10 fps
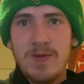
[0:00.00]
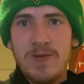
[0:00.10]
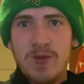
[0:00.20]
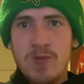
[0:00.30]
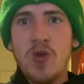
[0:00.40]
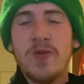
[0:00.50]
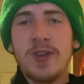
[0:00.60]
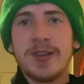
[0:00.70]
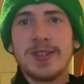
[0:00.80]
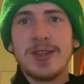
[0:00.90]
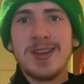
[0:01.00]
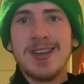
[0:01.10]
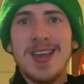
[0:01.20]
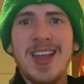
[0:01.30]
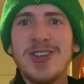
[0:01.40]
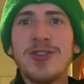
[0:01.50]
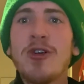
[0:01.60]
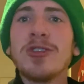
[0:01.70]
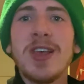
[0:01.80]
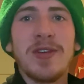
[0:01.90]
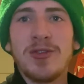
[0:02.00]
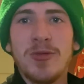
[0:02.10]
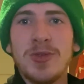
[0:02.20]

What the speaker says: for movies in your own living room.